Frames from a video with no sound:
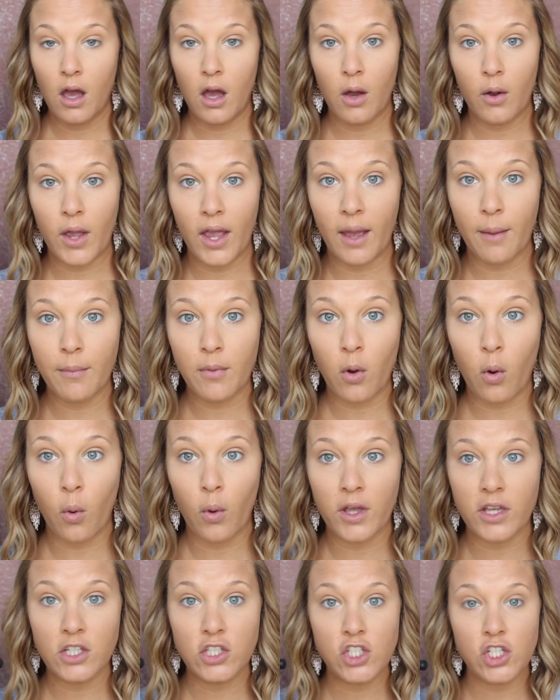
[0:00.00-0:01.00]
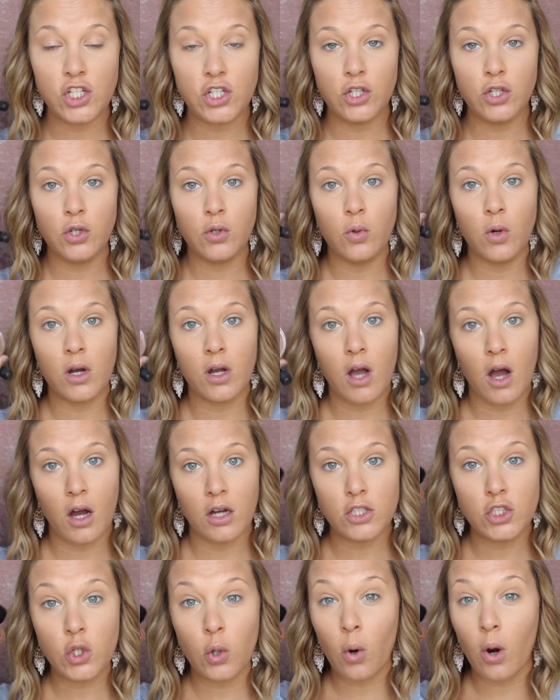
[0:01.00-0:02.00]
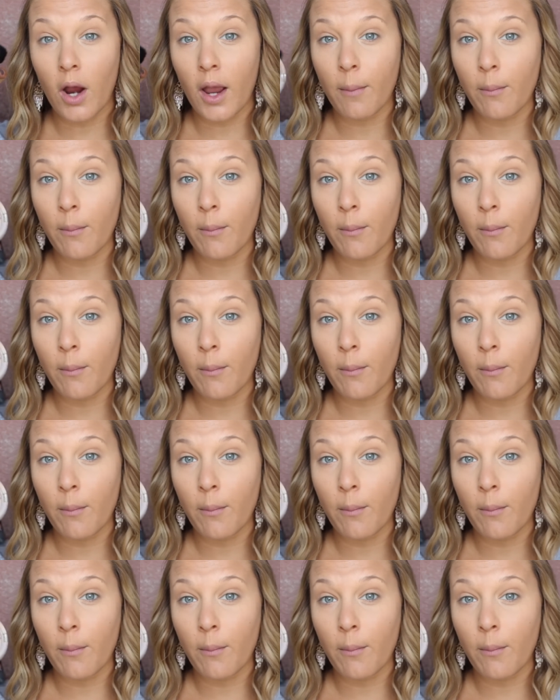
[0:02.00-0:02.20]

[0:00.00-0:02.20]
Okay, I'm going to contour